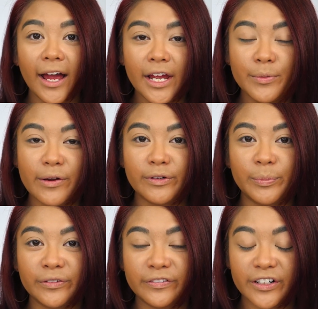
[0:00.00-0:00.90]
I, however,
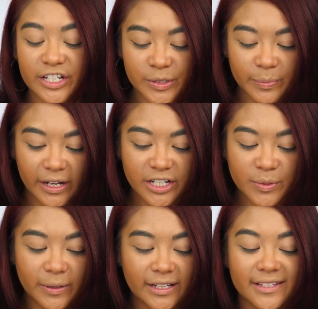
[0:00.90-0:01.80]
prefer a
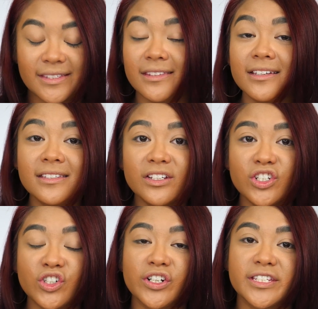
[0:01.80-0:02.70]
sponge because this
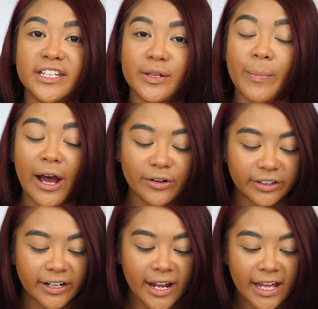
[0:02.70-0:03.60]
ensures that the
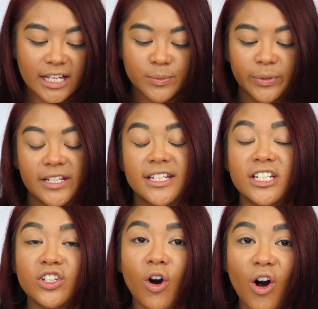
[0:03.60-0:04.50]
powder is pressed
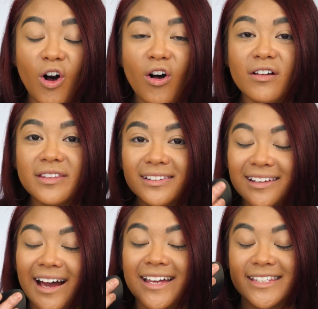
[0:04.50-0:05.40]
into all the
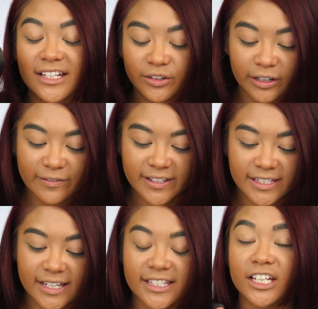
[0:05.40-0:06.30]
lines and
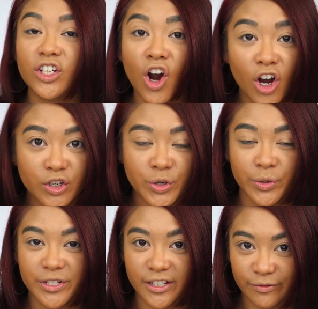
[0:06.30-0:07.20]
crevices and
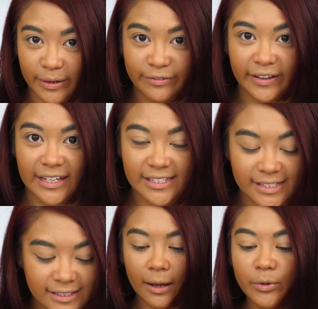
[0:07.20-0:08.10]
contours of my face.
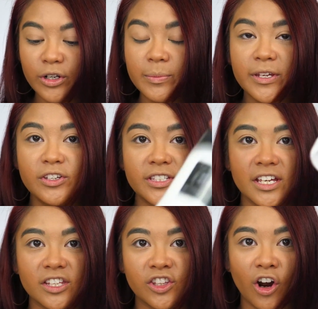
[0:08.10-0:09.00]
I'm going to be
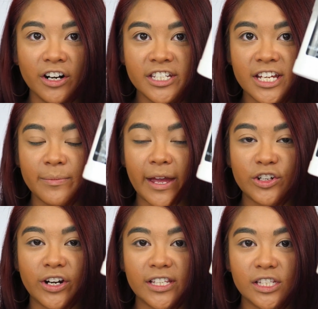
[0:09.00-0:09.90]
using the RCMA
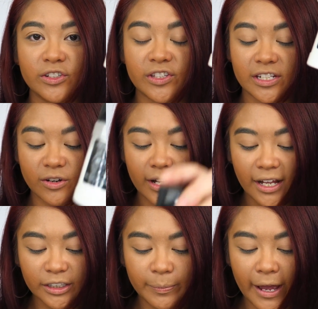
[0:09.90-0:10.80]
Translucent No
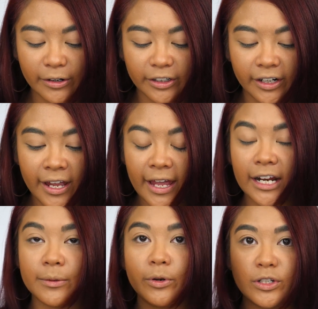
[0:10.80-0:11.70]
Color Powder
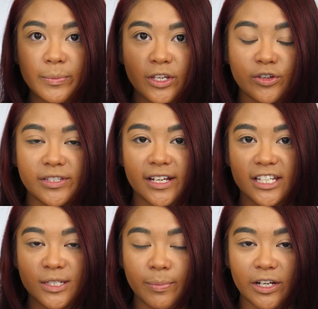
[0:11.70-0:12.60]
and I'm going to be using
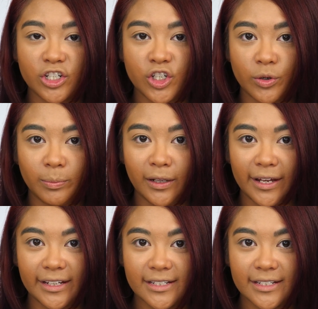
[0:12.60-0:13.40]
a sponge to apply